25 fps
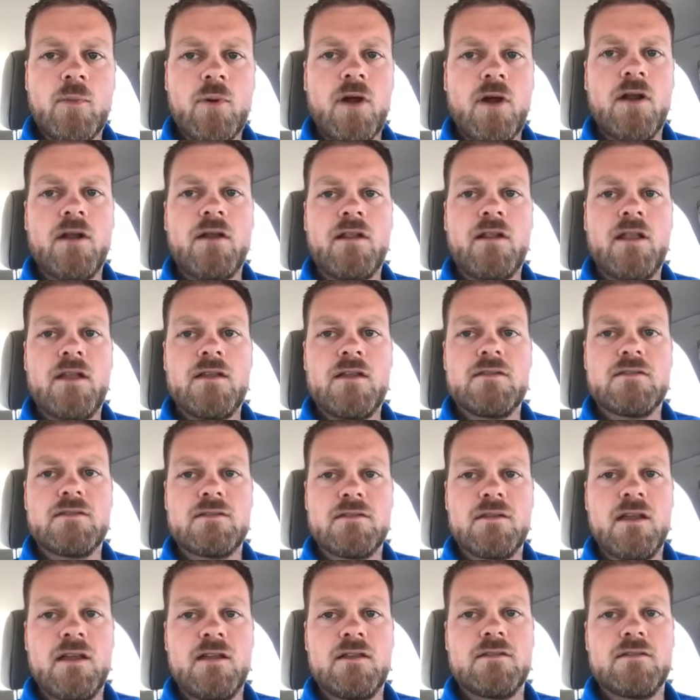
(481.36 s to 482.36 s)
product
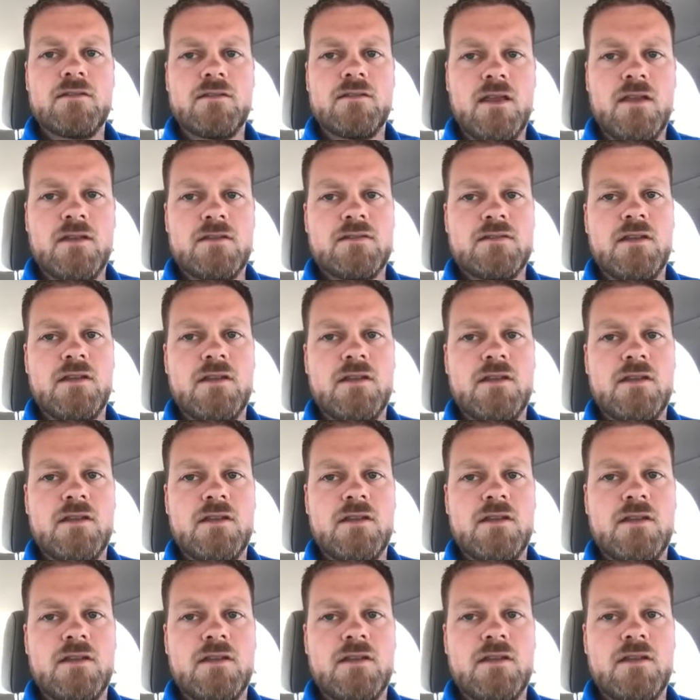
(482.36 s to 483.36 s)
that has done
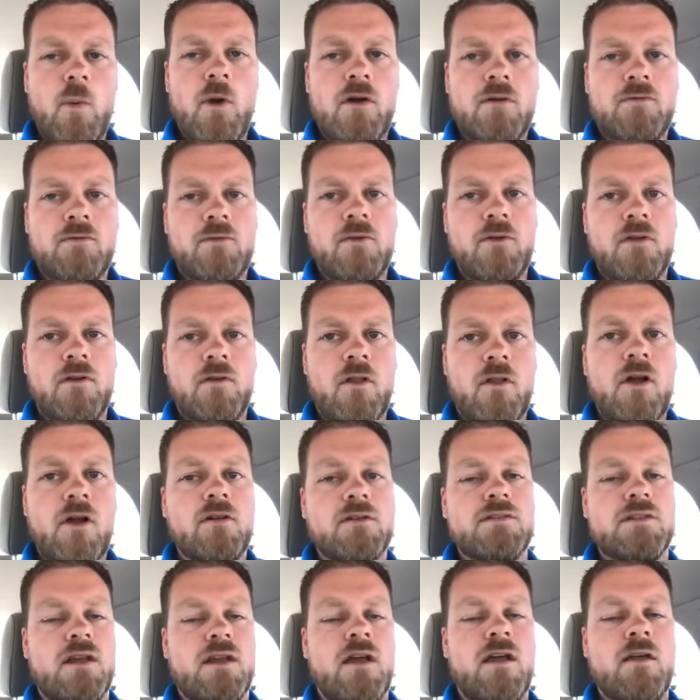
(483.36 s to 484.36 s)
very well for a
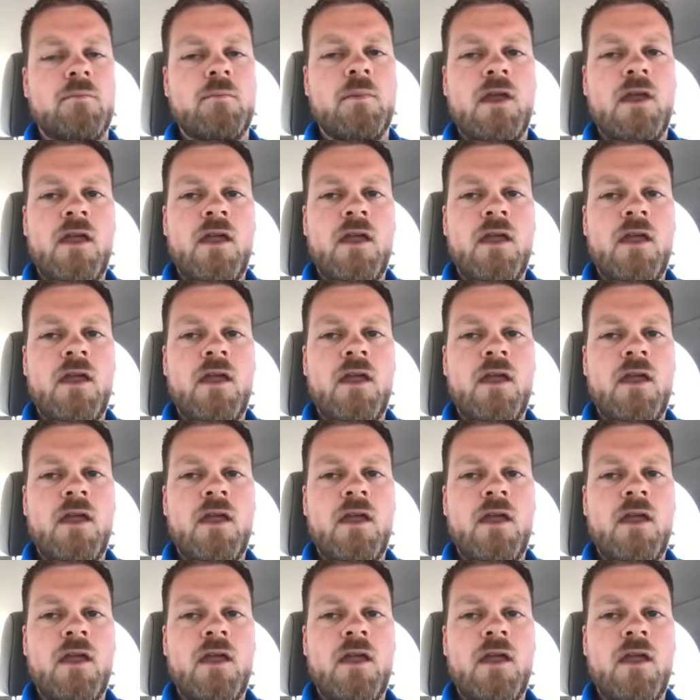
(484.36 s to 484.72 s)
long time.